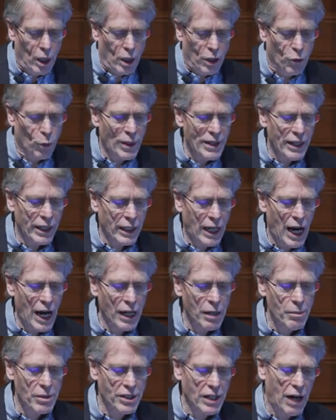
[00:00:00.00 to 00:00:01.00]
The way that
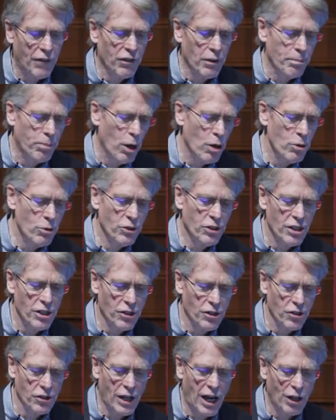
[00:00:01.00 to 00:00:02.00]
economists often pose
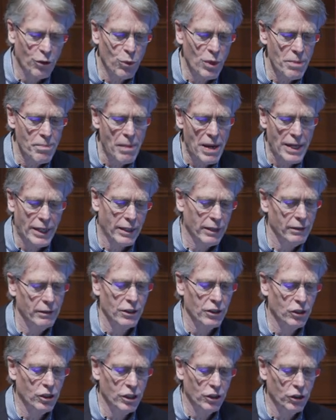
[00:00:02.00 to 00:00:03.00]
this is how do we make
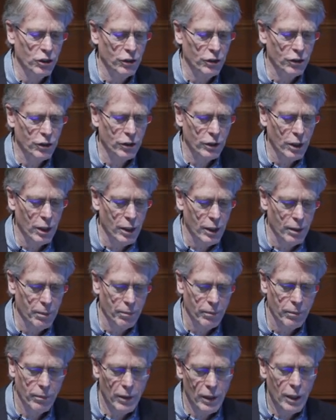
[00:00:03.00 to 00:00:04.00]
decisions
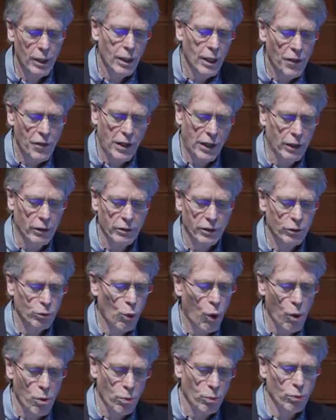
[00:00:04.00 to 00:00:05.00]
um, that are
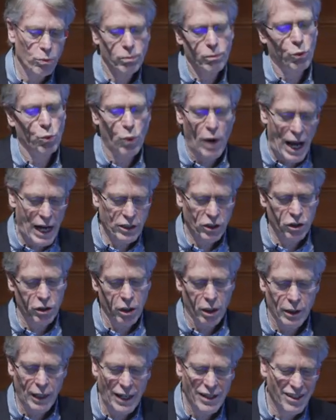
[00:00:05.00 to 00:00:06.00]
quote
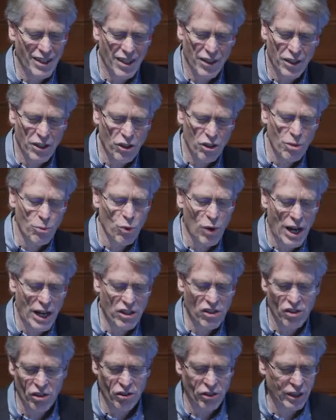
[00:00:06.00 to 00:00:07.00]
rational. I, the term
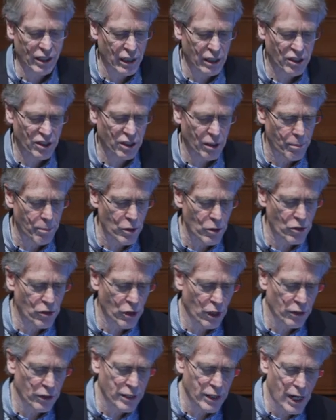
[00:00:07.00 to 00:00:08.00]
rational is good. It's abused
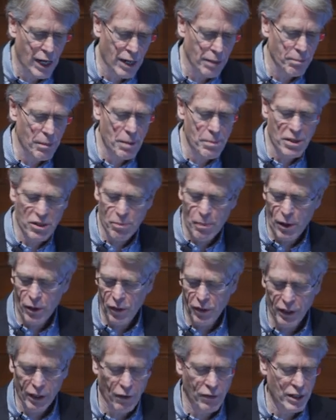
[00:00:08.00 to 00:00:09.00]
all the time. Maybe it's better to
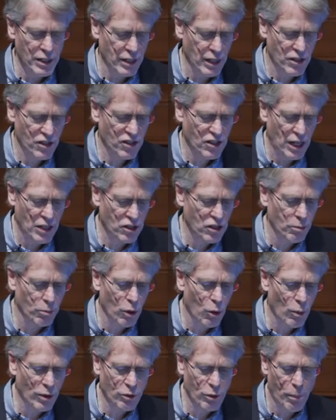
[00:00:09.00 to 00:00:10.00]
think of these as
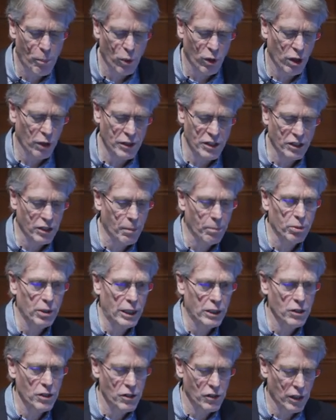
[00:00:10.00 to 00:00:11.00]
sensible once we put all these
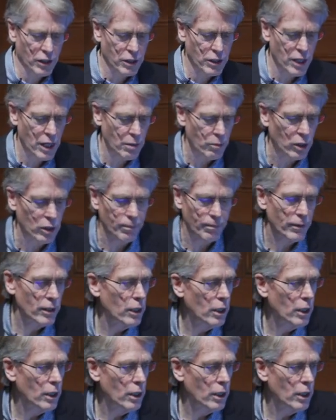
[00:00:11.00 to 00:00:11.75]
complexities on the table.